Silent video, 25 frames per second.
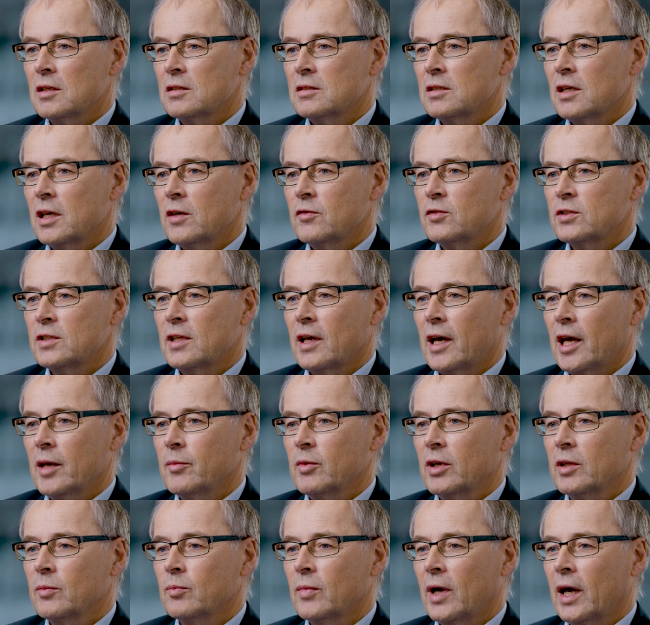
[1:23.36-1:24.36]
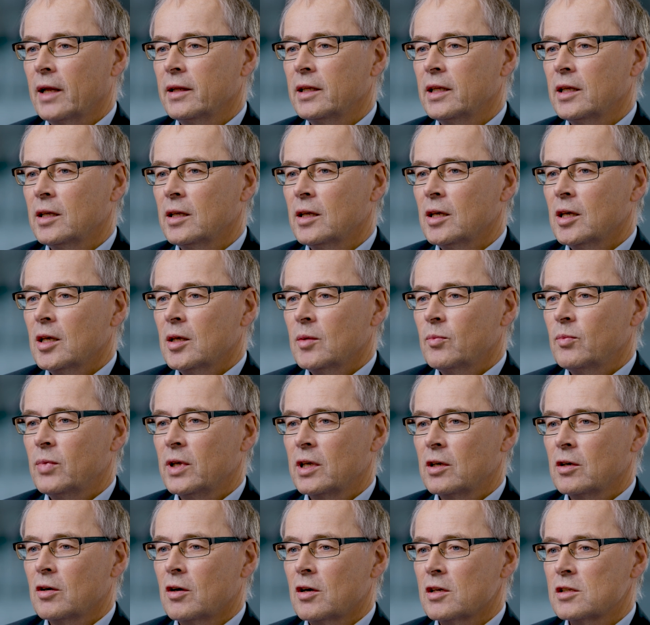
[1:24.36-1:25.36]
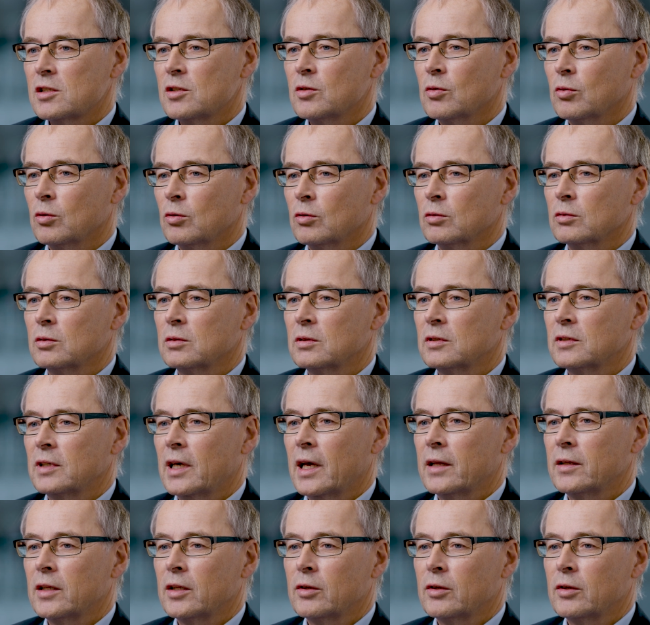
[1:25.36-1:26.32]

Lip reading: It saves time and money because you get